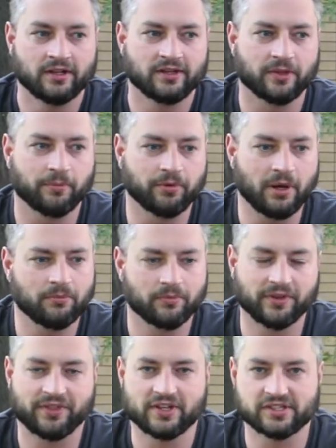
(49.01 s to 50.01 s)
Now the problem
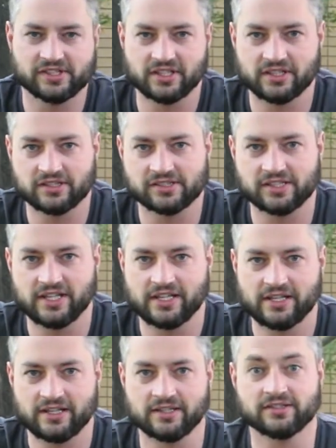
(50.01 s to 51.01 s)
with this
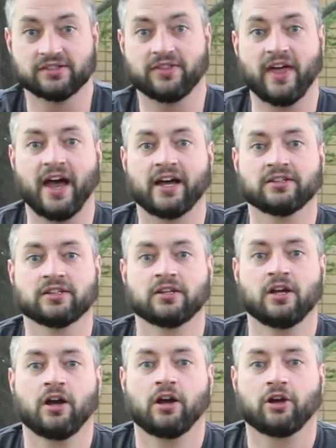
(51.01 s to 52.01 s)
is that
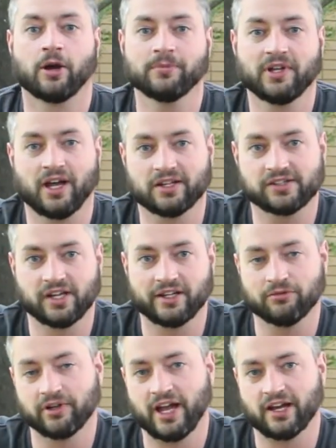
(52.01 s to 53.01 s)
carbon
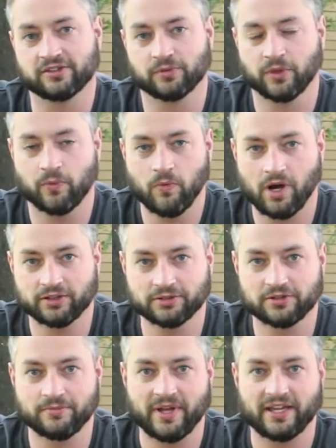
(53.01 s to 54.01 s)
dioxide reacts with water
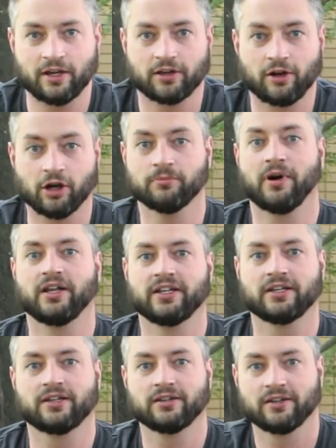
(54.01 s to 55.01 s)
to make
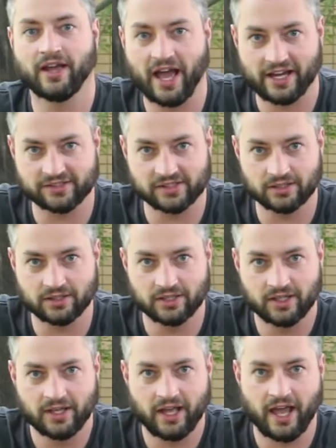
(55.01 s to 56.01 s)
carbonic acid.
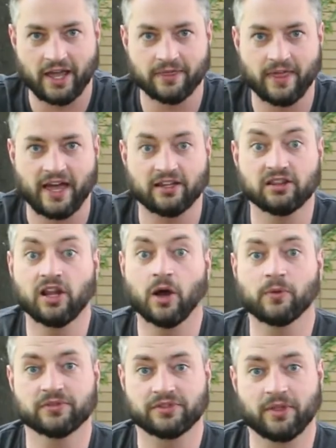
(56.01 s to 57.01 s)
And that
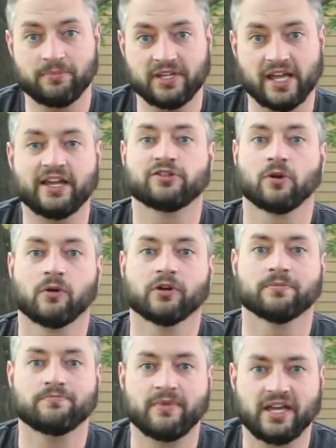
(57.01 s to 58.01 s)
lowers the pH
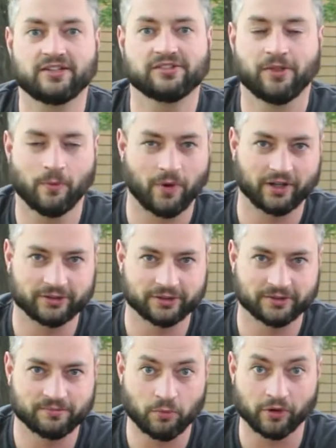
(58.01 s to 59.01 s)
or makes the water
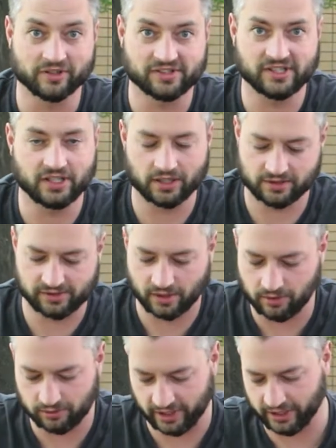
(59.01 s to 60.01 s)
more acidic.
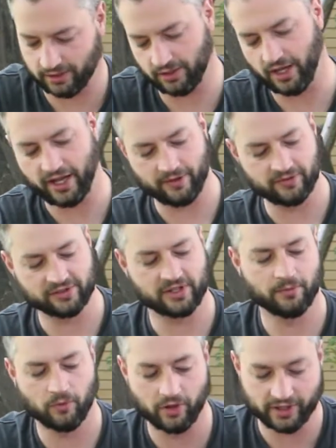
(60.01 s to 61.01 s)
So like I have this cup
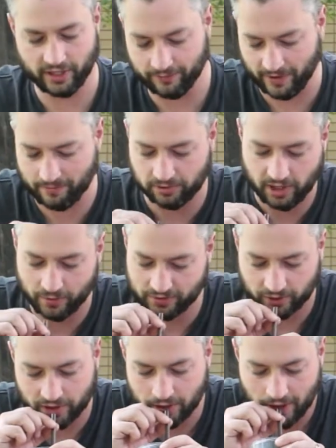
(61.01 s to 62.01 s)
of water here, if I blow
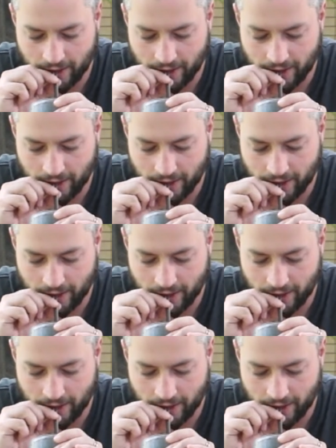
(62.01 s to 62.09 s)
into it,